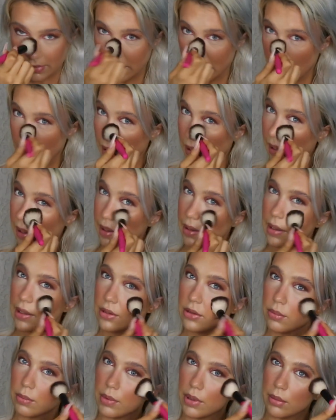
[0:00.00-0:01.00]
And I
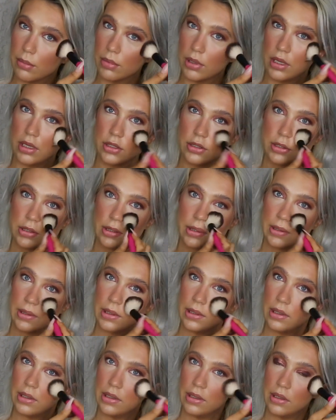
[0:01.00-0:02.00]
like to bring blush
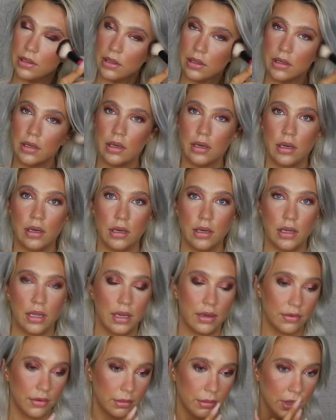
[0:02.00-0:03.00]

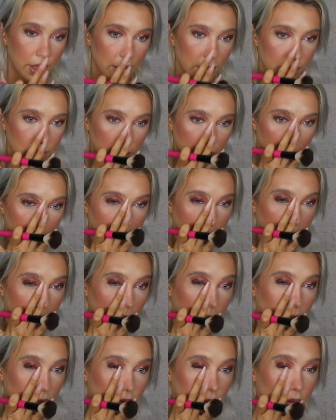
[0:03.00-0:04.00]
everywhere.
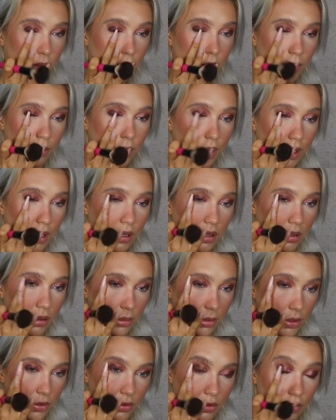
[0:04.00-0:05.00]
I'll normally bring it a
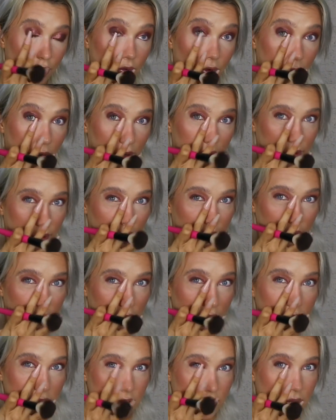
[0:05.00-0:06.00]
little bit too far on the
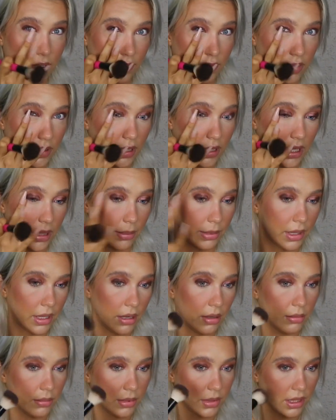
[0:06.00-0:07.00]
under eyes and have to tap it
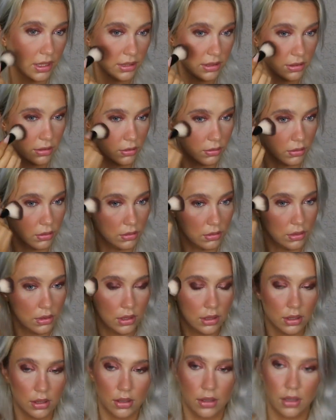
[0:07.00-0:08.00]
out, but that's cool.
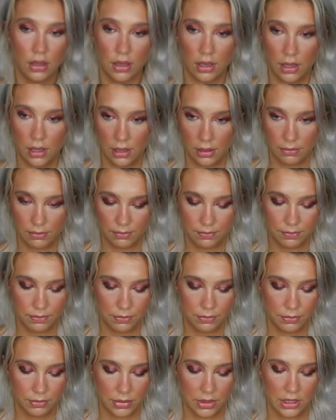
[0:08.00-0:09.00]

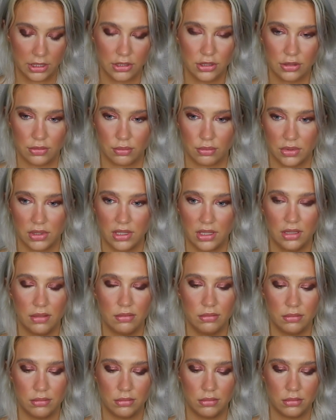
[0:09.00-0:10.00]
But I just really
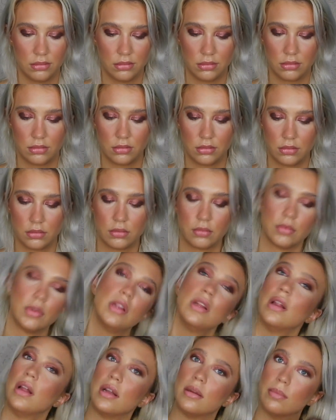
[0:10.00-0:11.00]

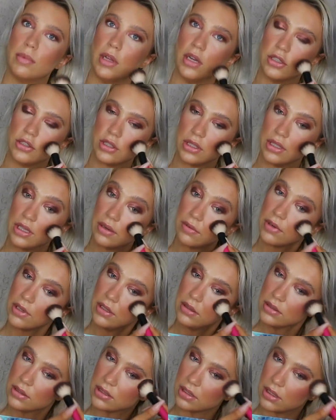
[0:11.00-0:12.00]
like blush. I never
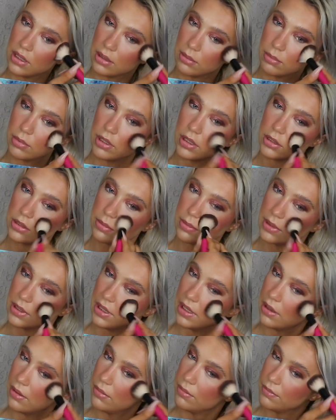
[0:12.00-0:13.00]
used to like blush, but
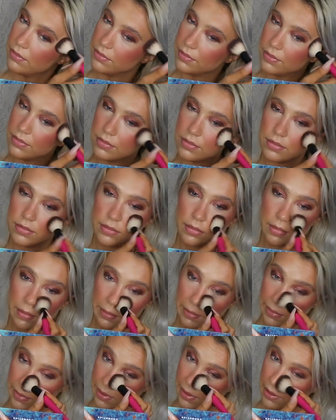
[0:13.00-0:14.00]
now
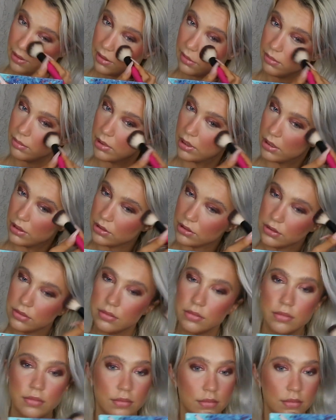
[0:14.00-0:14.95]
I love blush.